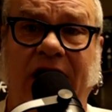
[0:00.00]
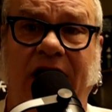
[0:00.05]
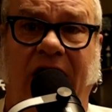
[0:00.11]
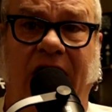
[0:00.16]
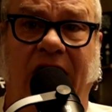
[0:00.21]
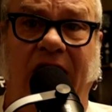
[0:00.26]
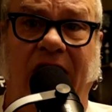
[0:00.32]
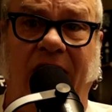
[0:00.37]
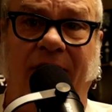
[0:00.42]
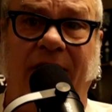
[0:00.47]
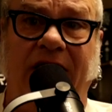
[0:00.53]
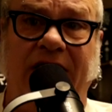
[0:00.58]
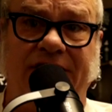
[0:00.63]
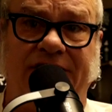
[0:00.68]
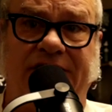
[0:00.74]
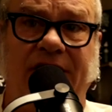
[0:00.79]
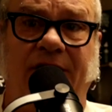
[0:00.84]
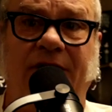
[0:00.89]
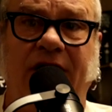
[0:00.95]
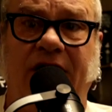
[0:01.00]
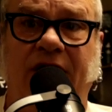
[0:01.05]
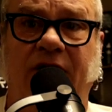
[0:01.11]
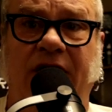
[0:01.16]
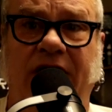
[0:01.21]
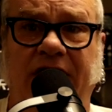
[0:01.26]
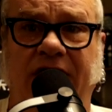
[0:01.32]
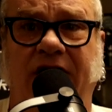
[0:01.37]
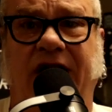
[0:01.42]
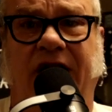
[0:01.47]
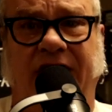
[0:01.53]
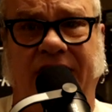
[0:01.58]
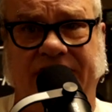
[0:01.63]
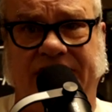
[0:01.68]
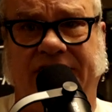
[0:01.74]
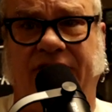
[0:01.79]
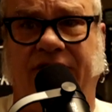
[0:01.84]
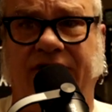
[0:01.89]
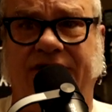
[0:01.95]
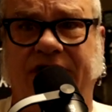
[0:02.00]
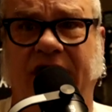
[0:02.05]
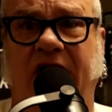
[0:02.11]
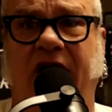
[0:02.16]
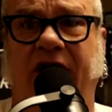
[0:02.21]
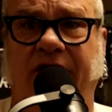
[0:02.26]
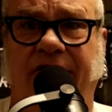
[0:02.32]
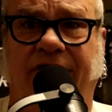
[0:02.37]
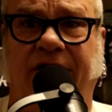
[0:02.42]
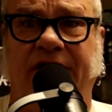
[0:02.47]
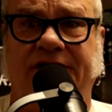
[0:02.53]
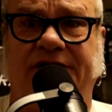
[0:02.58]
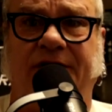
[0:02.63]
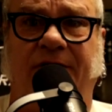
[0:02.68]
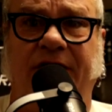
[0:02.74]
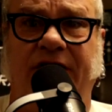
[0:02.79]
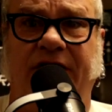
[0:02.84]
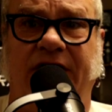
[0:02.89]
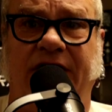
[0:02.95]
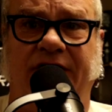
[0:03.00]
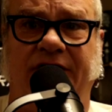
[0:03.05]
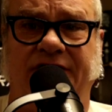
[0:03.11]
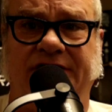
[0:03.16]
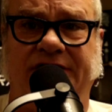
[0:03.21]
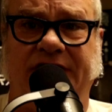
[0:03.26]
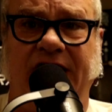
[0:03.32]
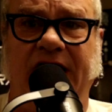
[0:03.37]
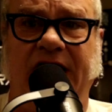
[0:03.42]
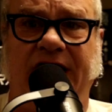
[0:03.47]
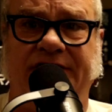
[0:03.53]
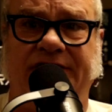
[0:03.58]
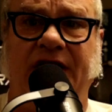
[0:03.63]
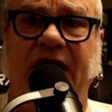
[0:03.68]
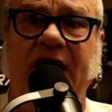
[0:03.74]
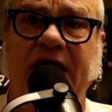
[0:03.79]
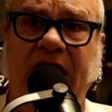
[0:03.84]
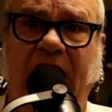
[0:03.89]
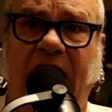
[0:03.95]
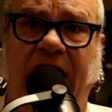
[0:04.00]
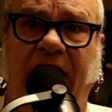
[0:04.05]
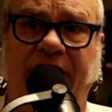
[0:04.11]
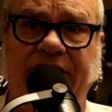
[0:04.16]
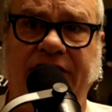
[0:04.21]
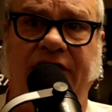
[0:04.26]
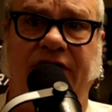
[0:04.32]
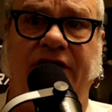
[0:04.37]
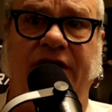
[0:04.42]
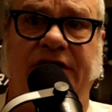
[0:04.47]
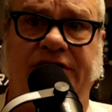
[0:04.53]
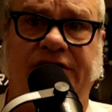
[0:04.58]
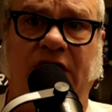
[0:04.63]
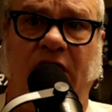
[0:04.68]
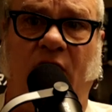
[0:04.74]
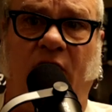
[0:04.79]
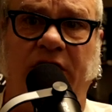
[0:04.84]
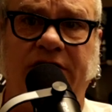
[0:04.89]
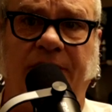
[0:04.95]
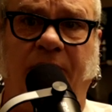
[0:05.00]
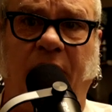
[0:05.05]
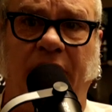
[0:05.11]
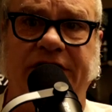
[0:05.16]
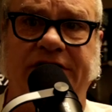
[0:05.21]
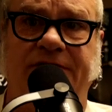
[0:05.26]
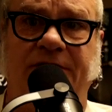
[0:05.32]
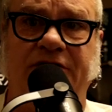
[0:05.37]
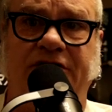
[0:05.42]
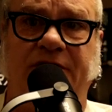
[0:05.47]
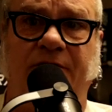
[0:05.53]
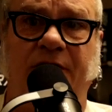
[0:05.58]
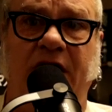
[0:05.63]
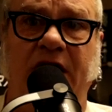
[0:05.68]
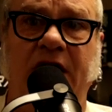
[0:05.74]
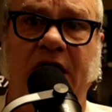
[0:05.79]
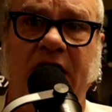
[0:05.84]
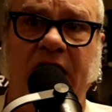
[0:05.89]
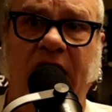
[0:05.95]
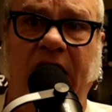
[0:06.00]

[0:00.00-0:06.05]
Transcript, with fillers: um, is something you need to kind of search out and find somebody that understands how to do this, what the placement should be,